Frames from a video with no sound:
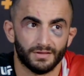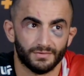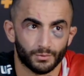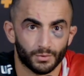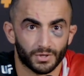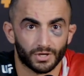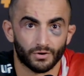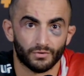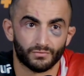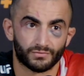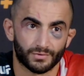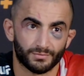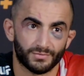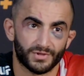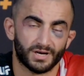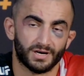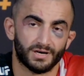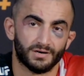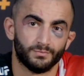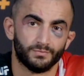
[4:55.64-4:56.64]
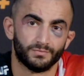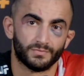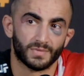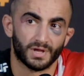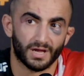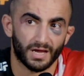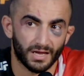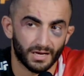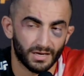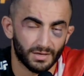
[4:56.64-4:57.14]
And we go from there.
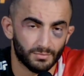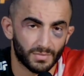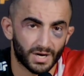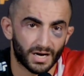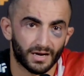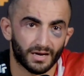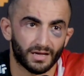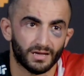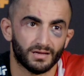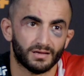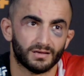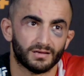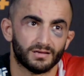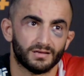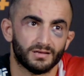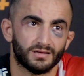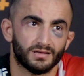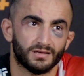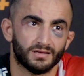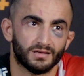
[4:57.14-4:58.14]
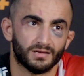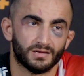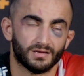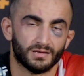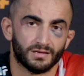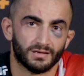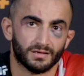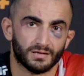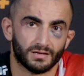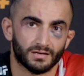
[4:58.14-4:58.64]
Anybody.
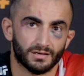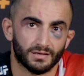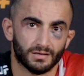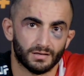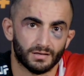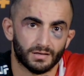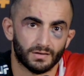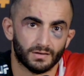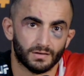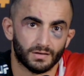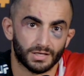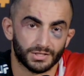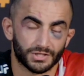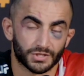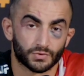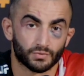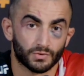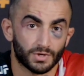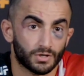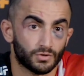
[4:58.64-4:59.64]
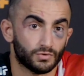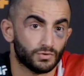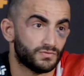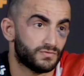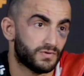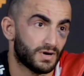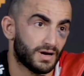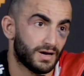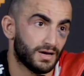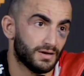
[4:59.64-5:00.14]
I just want a
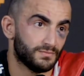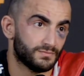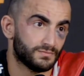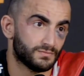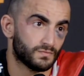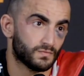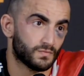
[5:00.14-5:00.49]
good fight.